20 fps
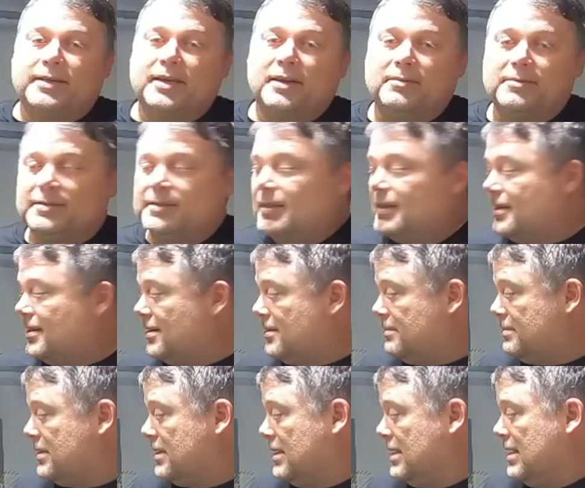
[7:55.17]
camera
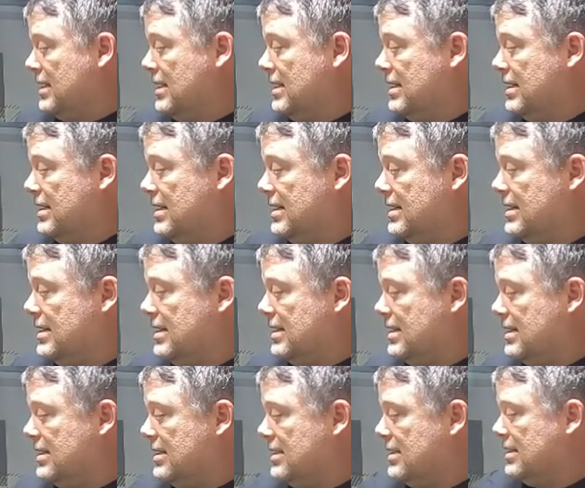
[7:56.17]
setup.
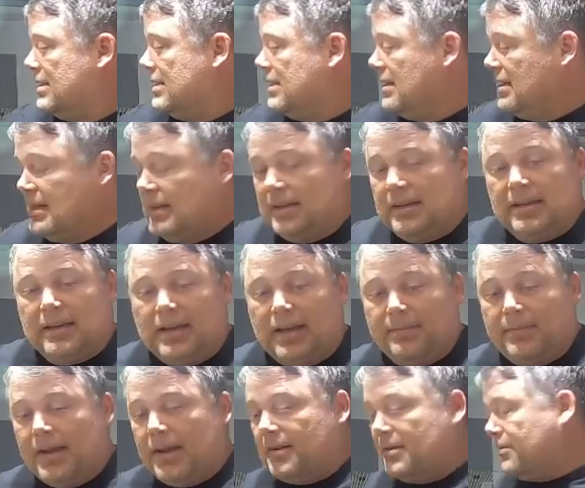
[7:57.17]
I
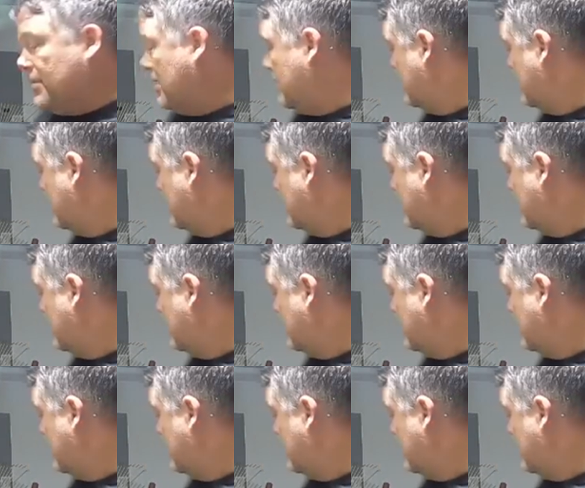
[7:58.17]
bound them